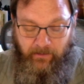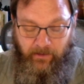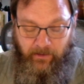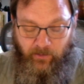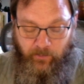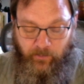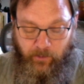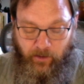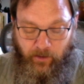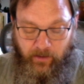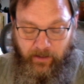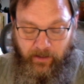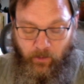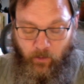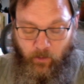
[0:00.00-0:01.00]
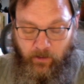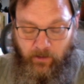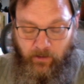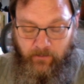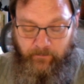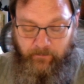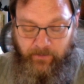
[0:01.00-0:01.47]
is put in
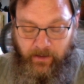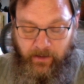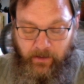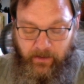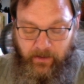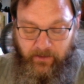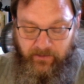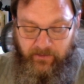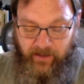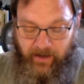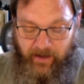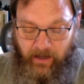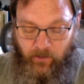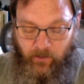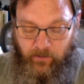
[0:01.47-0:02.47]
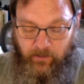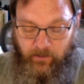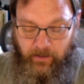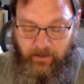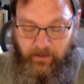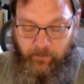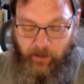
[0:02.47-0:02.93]
order, is set out
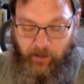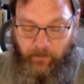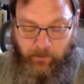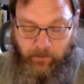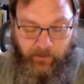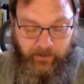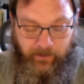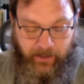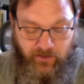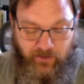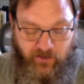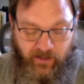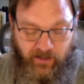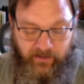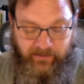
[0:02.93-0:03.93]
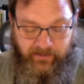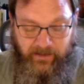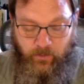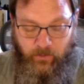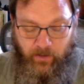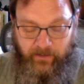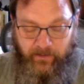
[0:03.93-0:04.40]
in the proper relation and
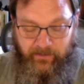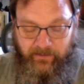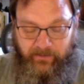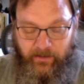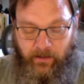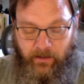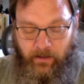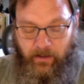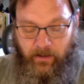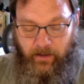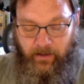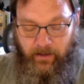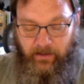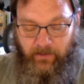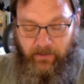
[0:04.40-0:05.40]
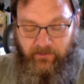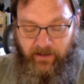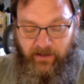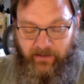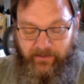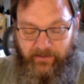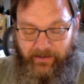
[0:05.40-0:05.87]
sequence, and gives
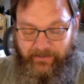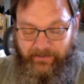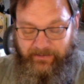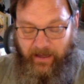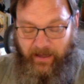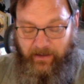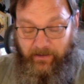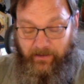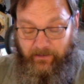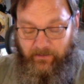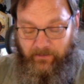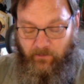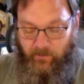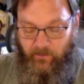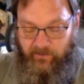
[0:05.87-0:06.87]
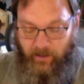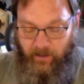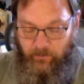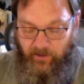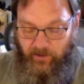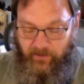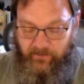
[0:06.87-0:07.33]
us a science of those
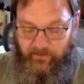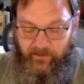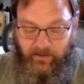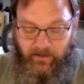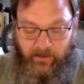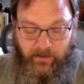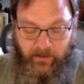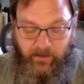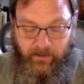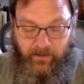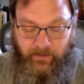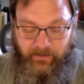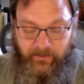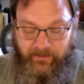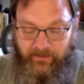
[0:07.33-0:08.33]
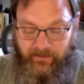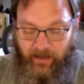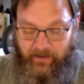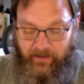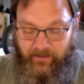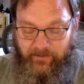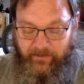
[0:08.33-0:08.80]
subjects.
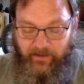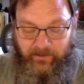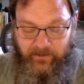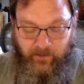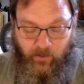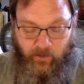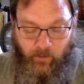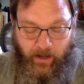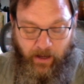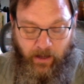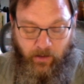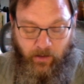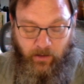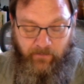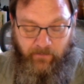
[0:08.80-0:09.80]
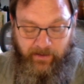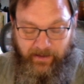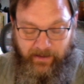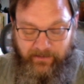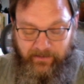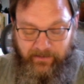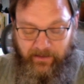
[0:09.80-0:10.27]
Science is the crown of the
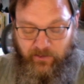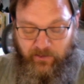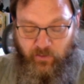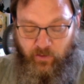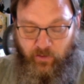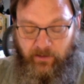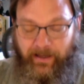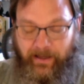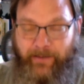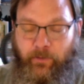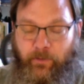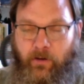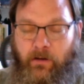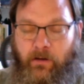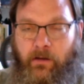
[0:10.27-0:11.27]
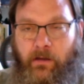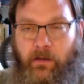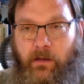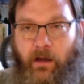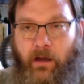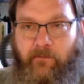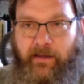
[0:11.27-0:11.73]
intellectual labor
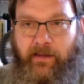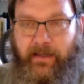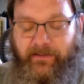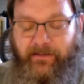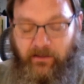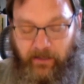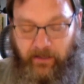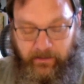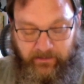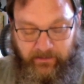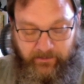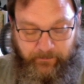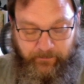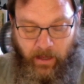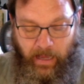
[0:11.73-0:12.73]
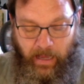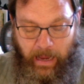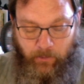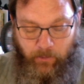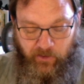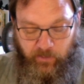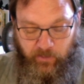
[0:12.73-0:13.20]
of the intellect. I
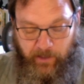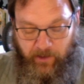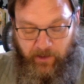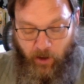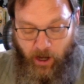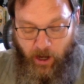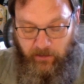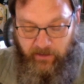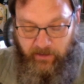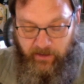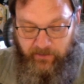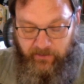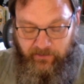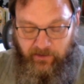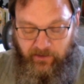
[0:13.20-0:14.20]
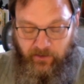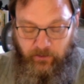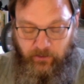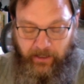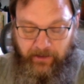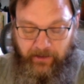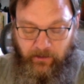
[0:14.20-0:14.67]
will explain all of this to you
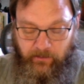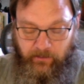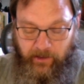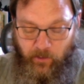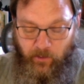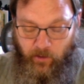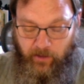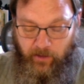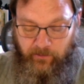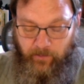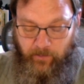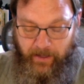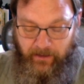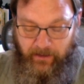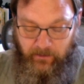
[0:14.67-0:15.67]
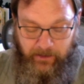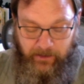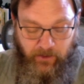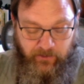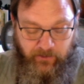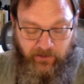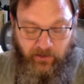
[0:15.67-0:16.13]
later in order to make
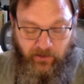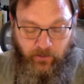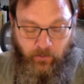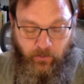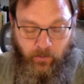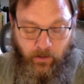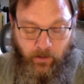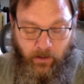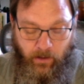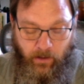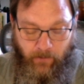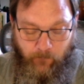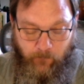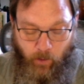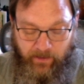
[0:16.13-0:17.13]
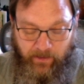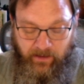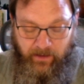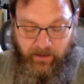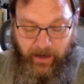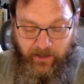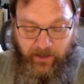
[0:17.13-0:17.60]
clear to you of what the
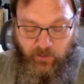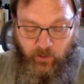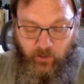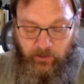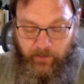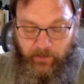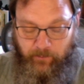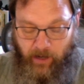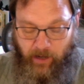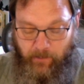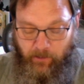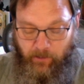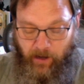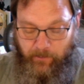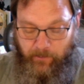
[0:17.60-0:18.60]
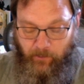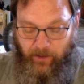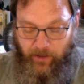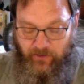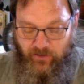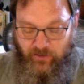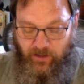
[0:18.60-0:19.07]
natural and proper
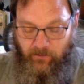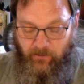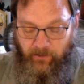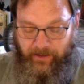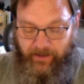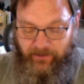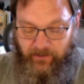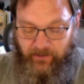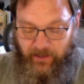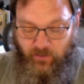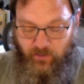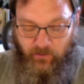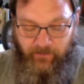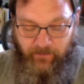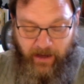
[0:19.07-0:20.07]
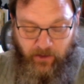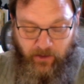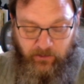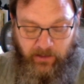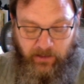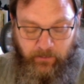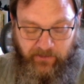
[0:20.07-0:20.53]
operation of our intellectual
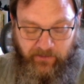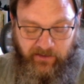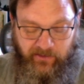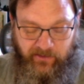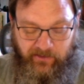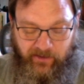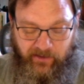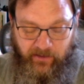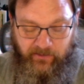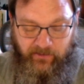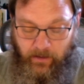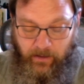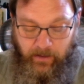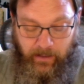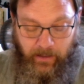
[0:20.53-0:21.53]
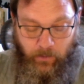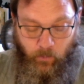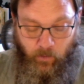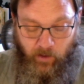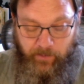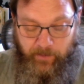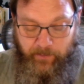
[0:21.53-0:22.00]
faculty must consist. It
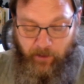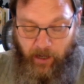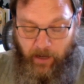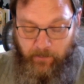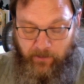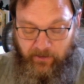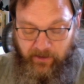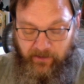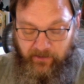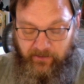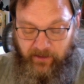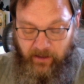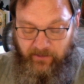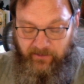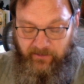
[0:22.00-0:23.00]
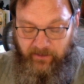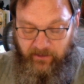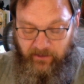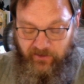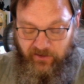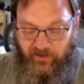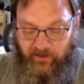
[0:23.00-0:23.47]
would be proper to discuss
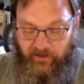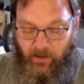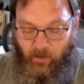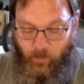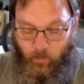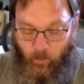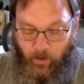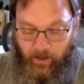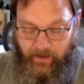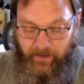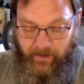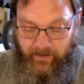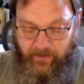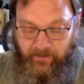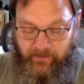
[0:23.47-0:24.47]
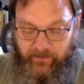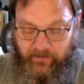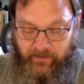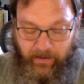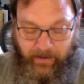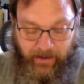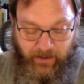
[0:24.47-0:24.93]
diligently what
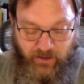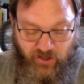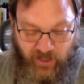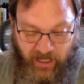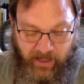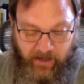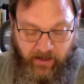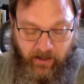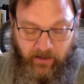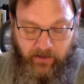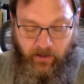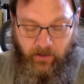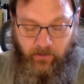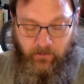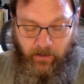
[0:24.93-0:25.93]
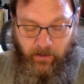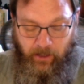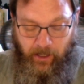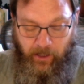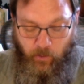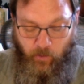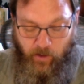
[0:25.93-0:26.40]
is as yet unknown.
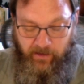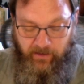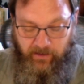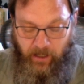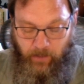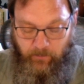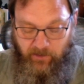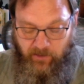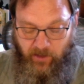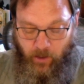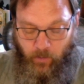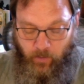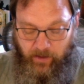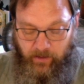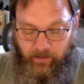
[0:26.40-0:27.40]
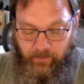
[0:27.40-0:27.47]
In order to come to know it,